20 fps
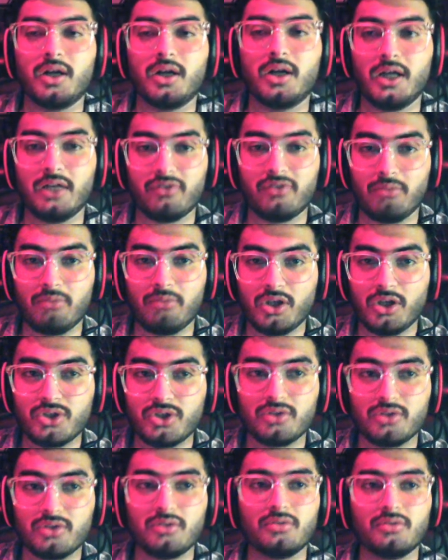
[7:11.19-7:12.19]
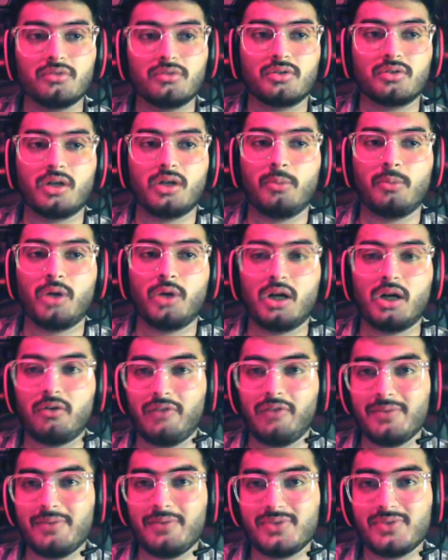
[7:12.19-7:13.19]
information, come on our
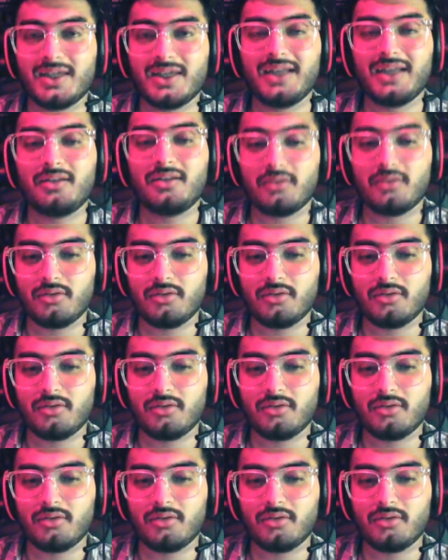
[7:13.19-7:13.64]
website.